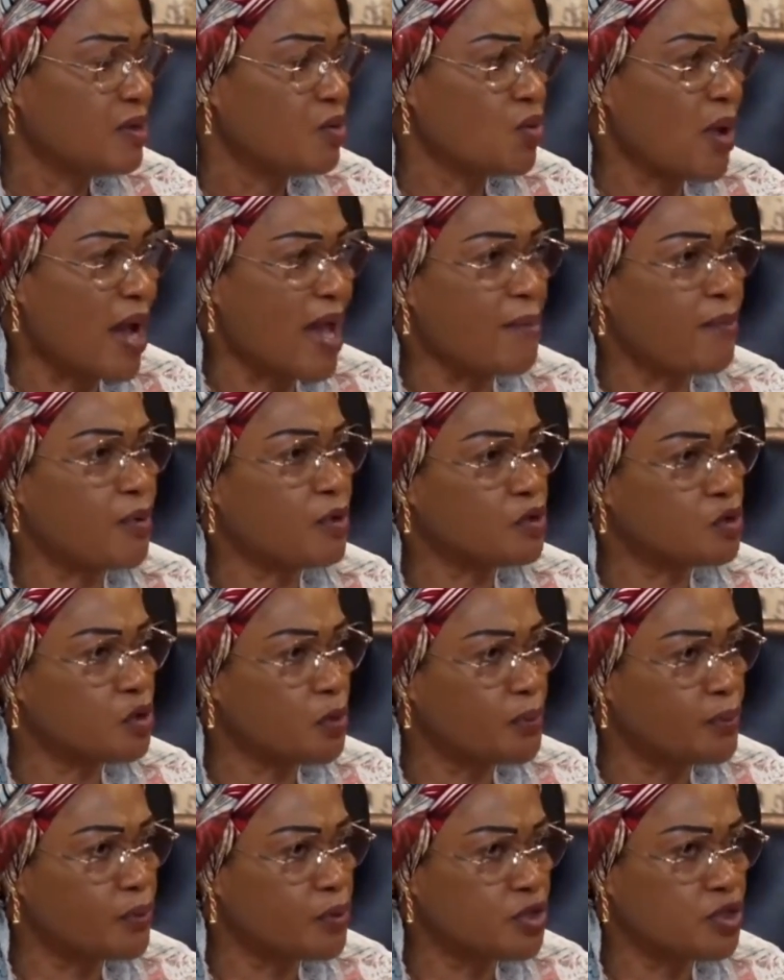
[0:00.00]
We're able
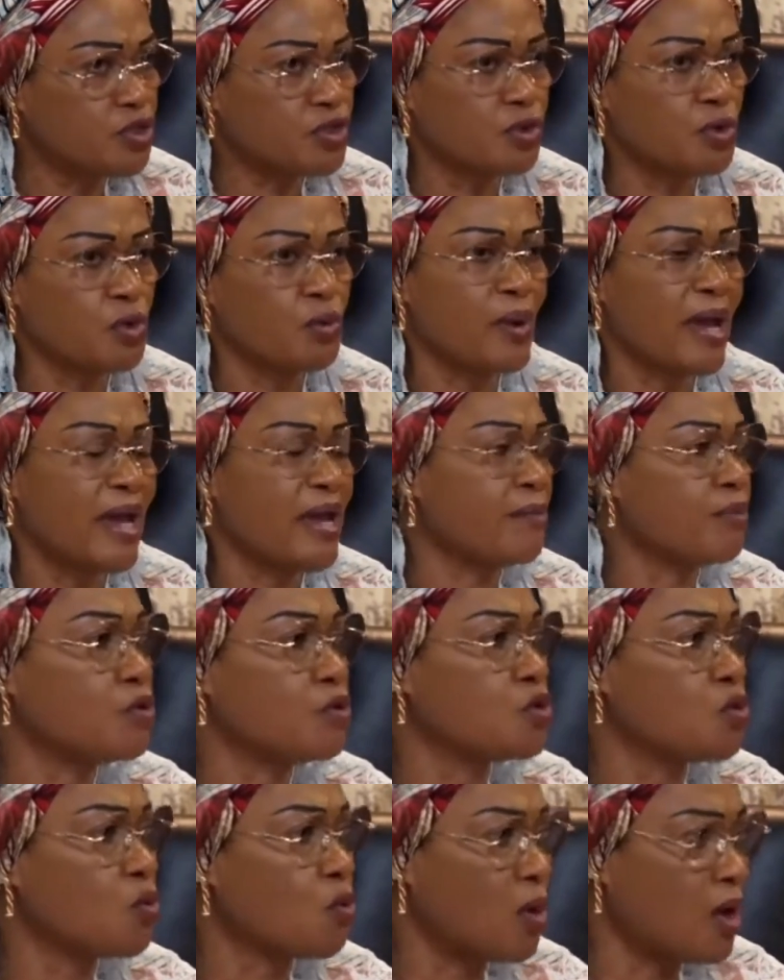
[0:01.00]
to push through, we're
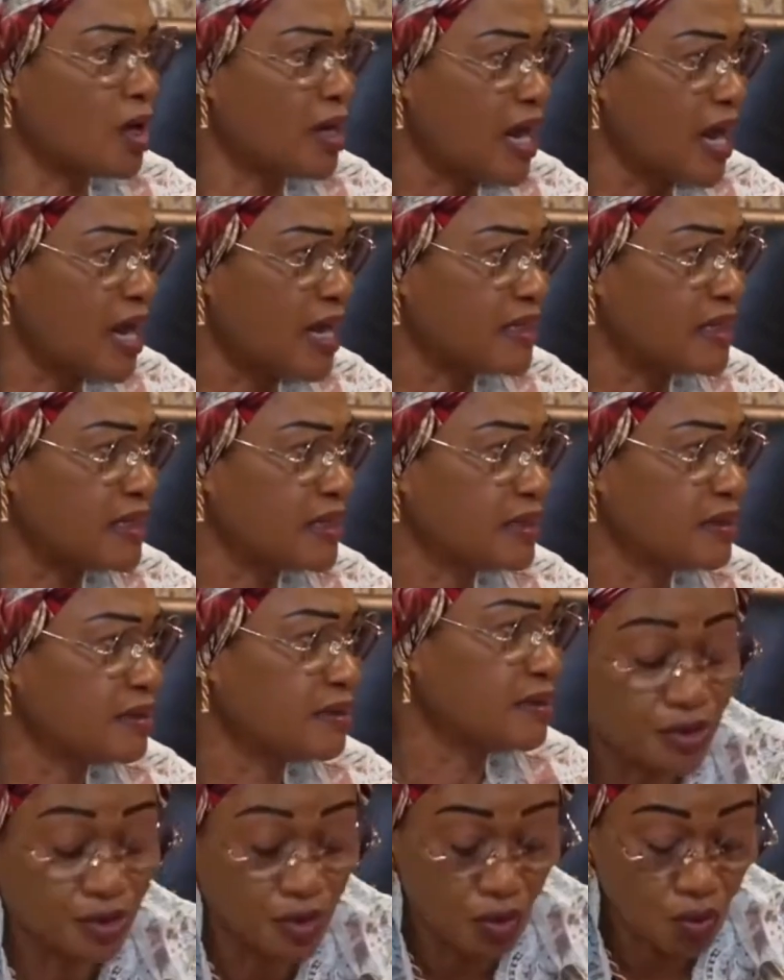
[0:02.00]
to work hard.
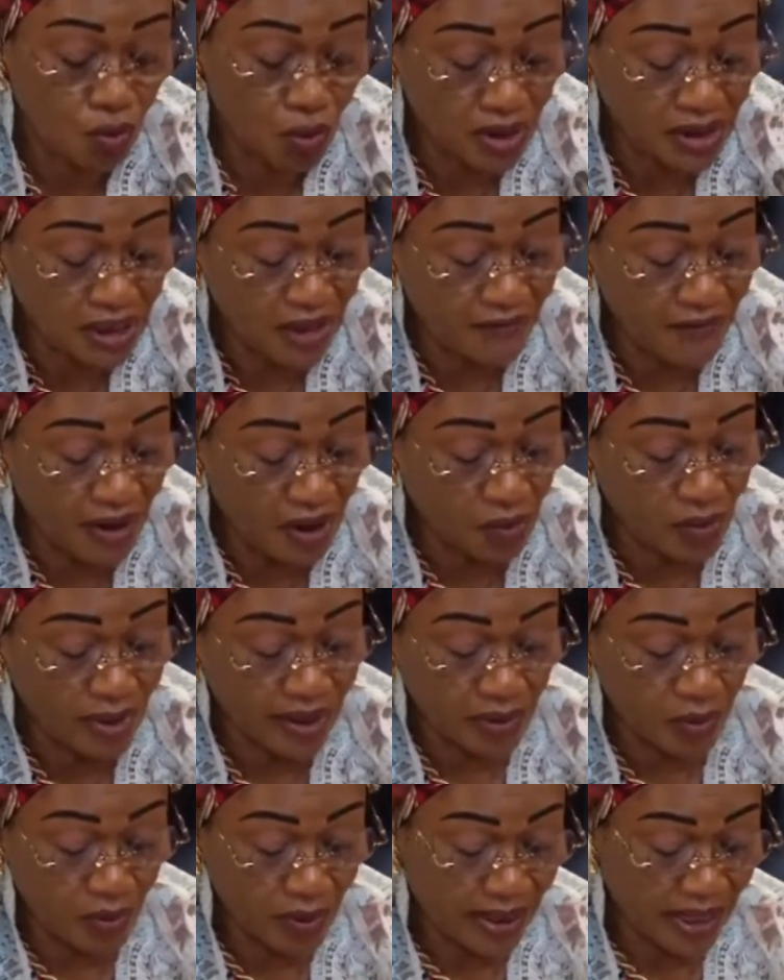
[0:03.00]
Whatever
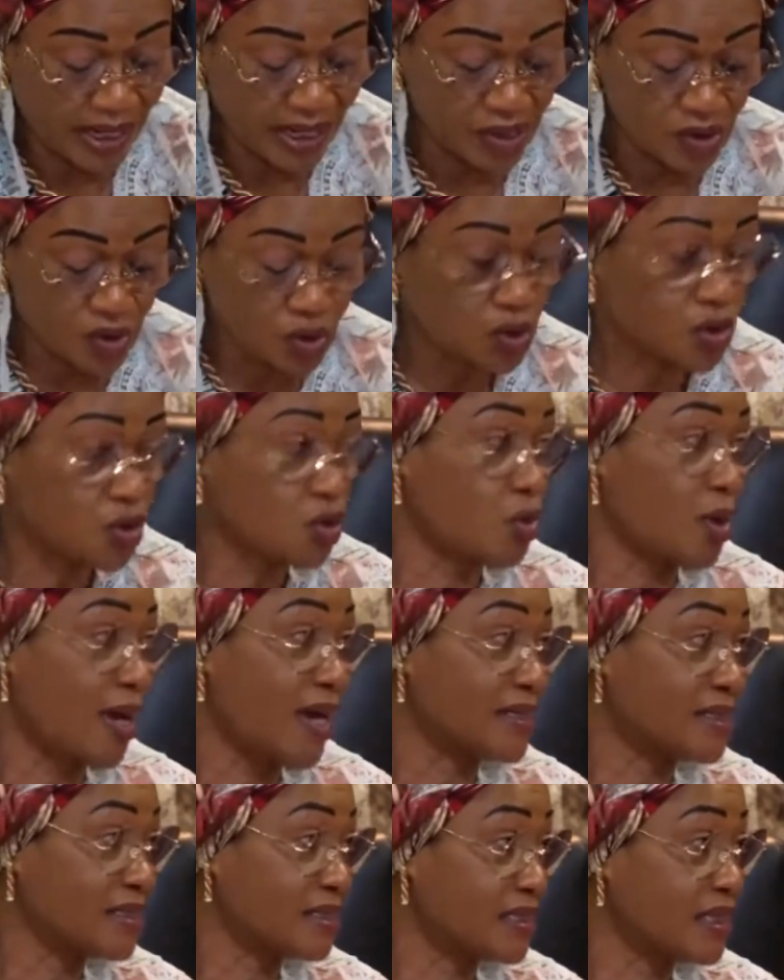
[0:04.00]
we can do to
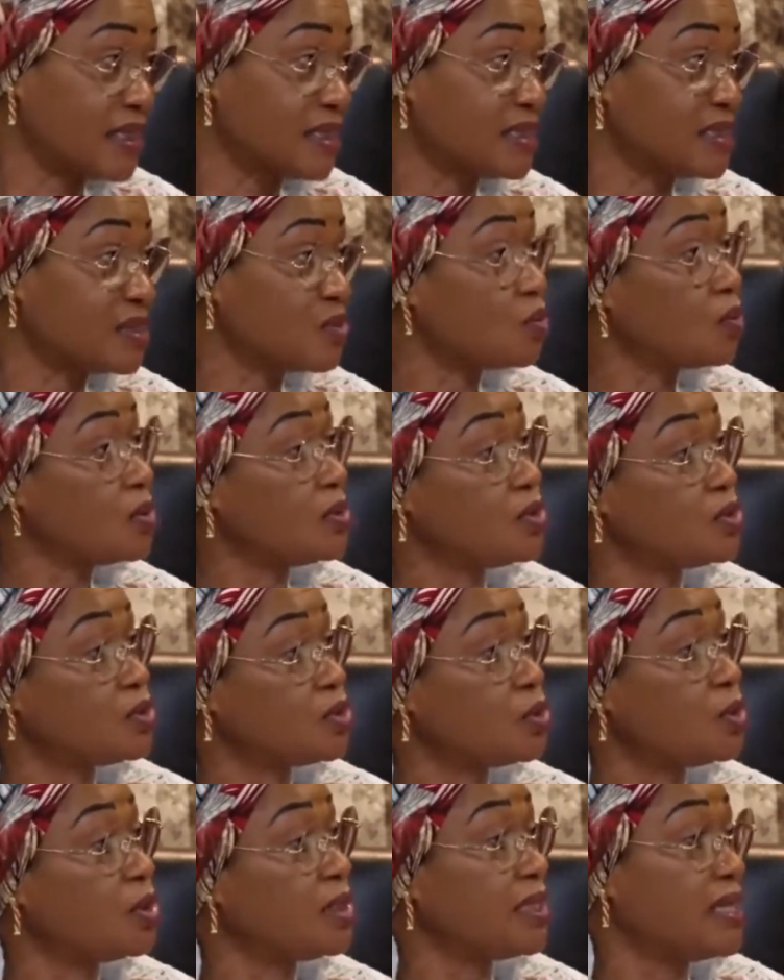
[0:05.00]
assist, we'll
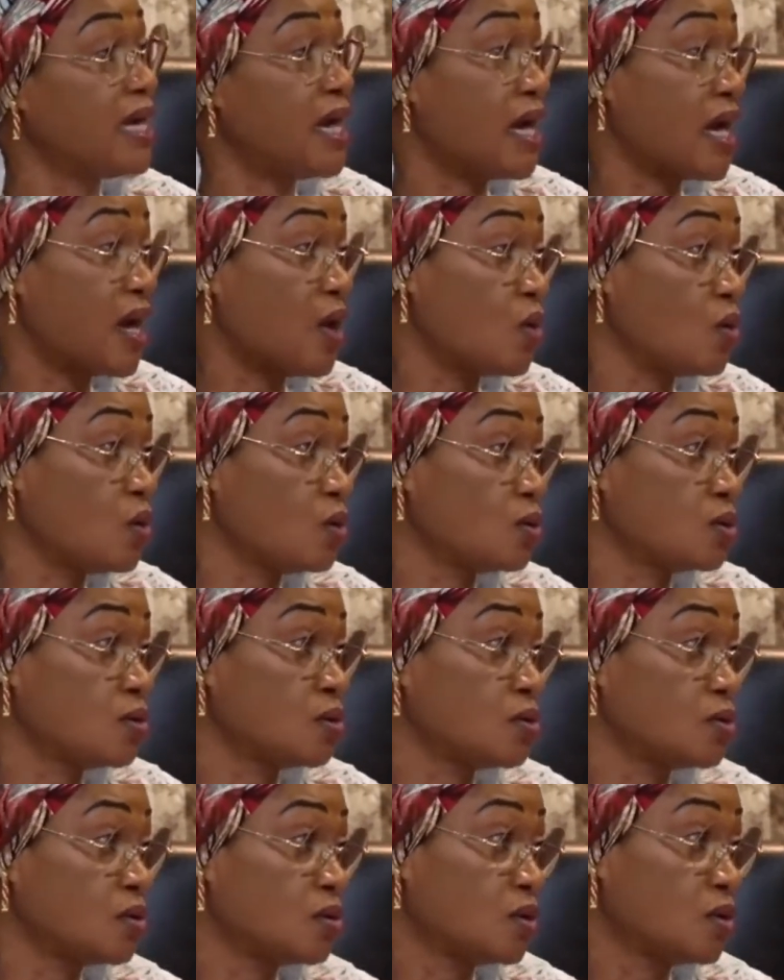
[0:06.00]
do in our
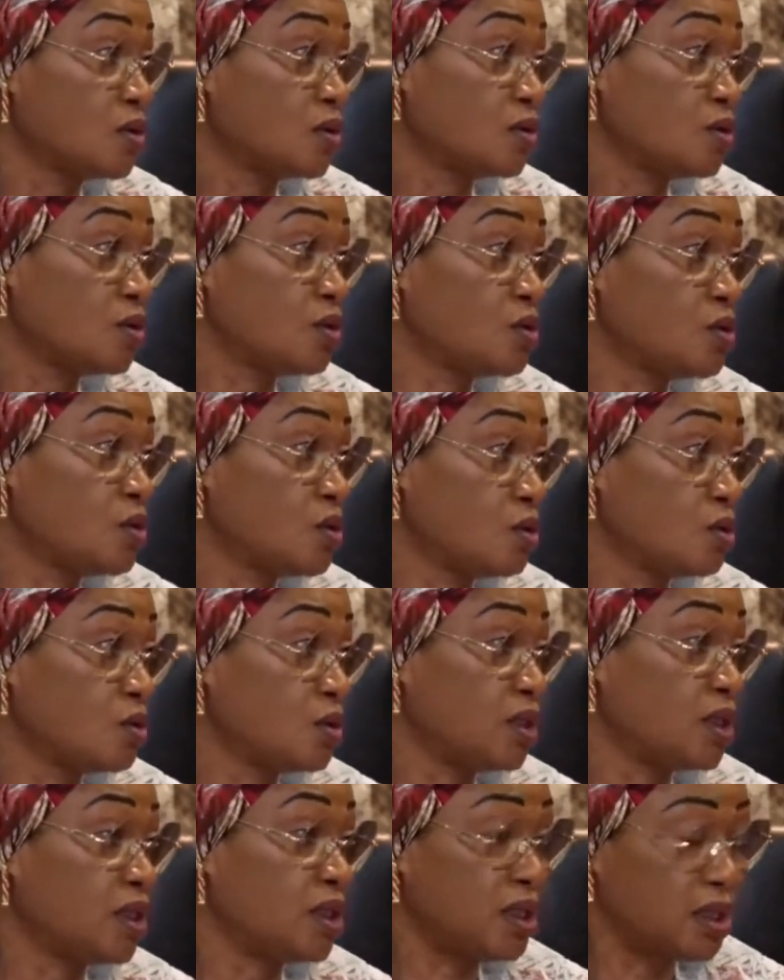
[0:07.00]
own,
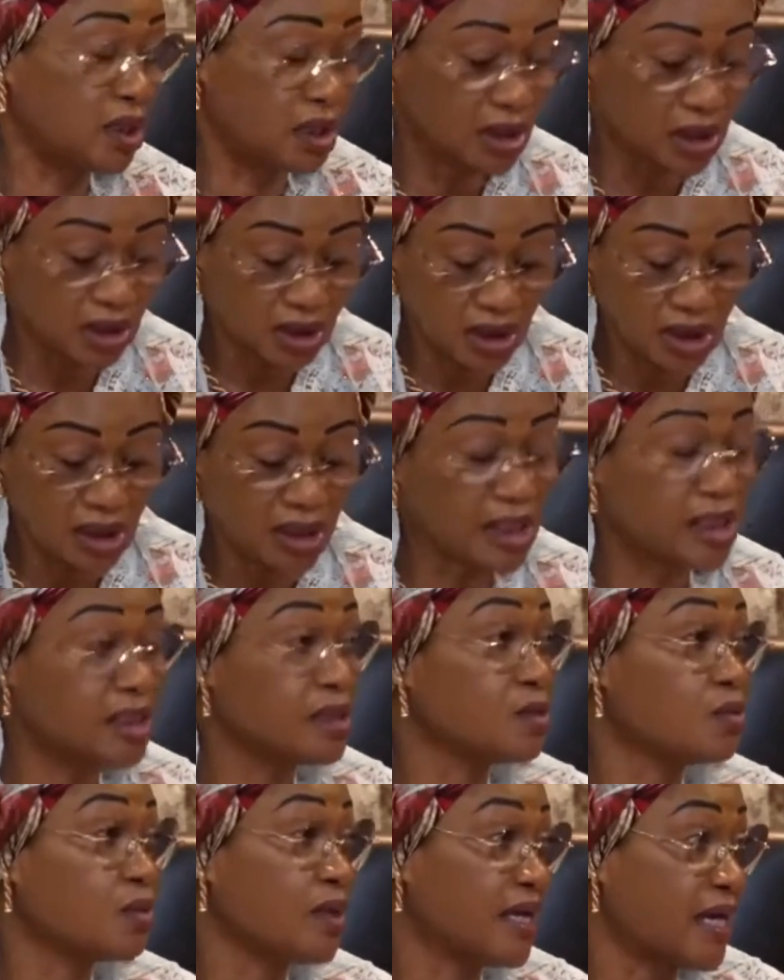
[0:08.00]
in the
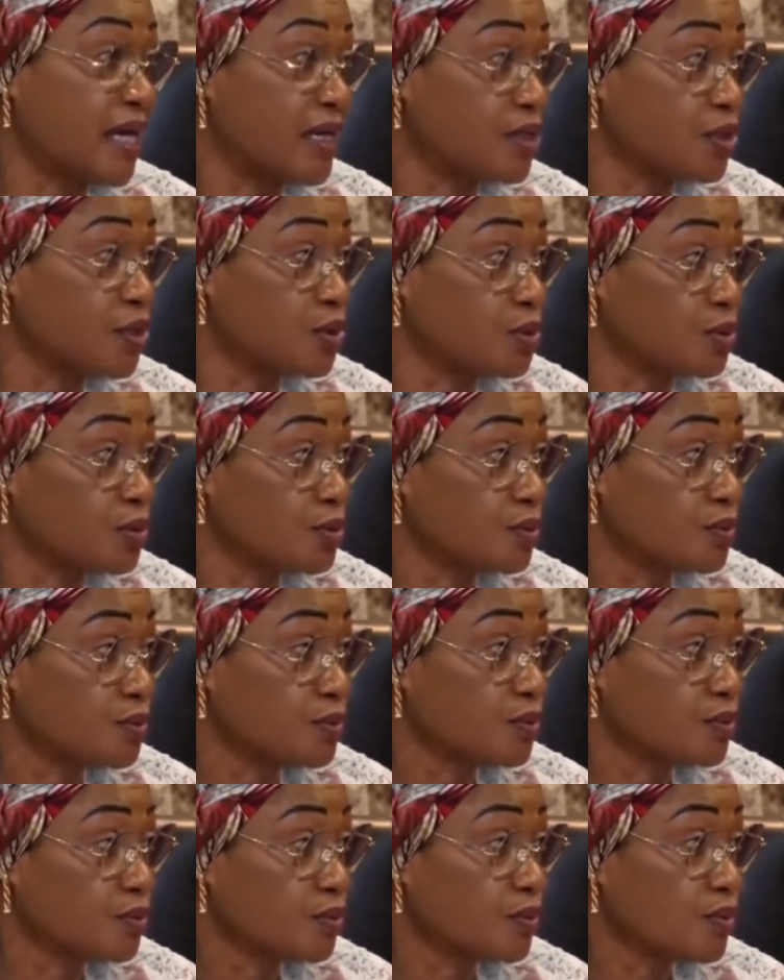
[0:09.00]
little we can do,
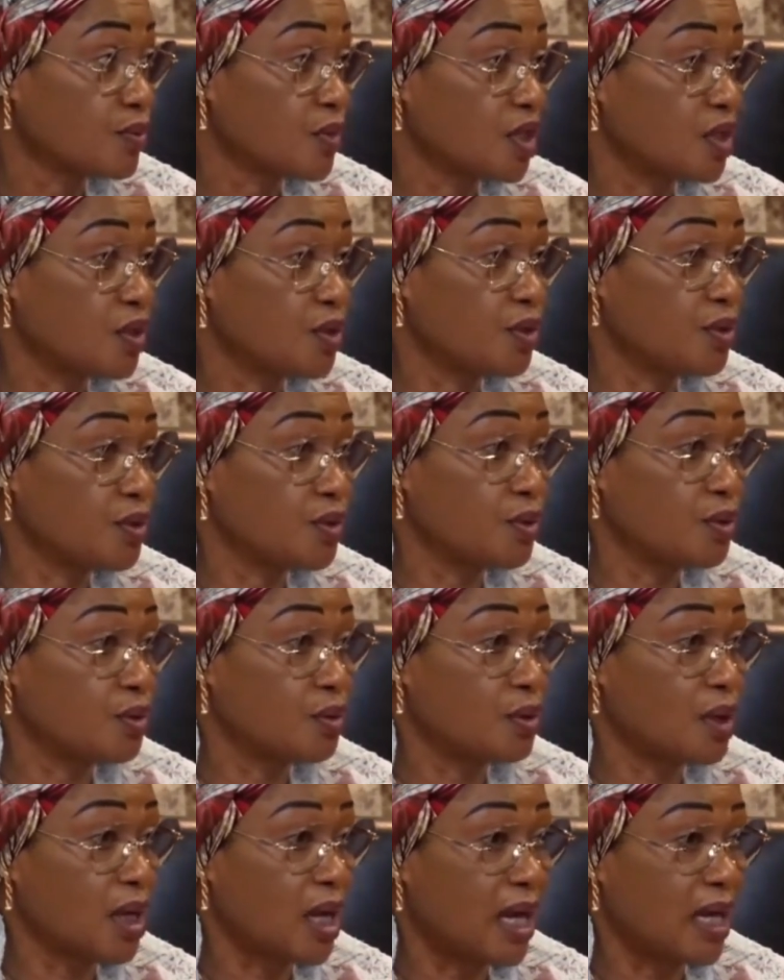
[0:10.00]

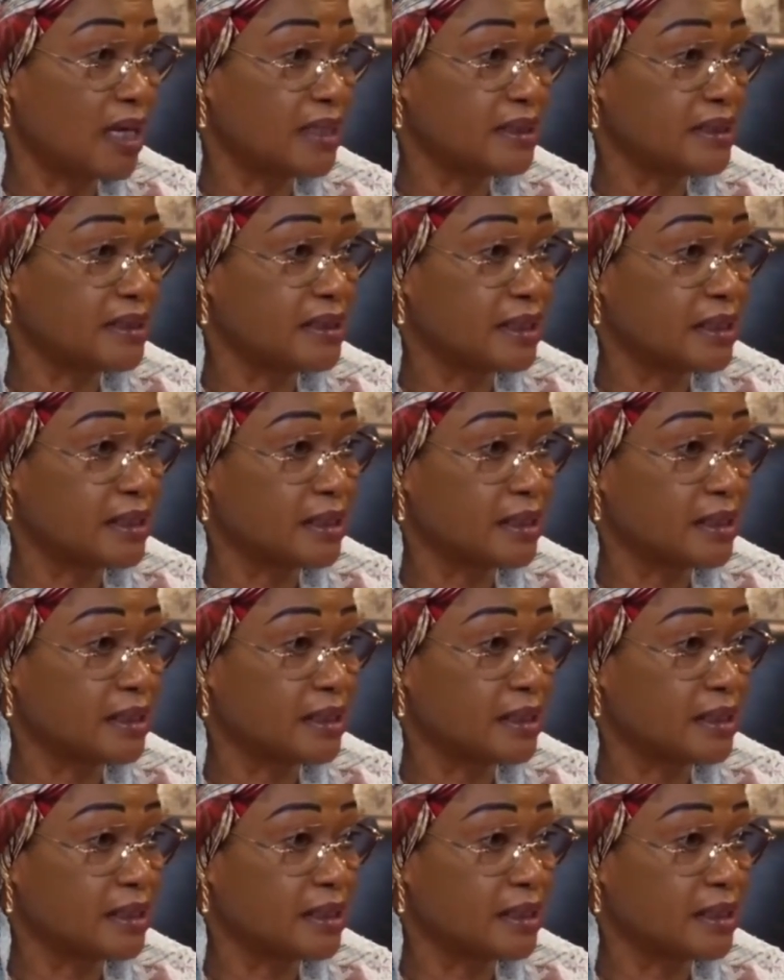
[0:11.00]
and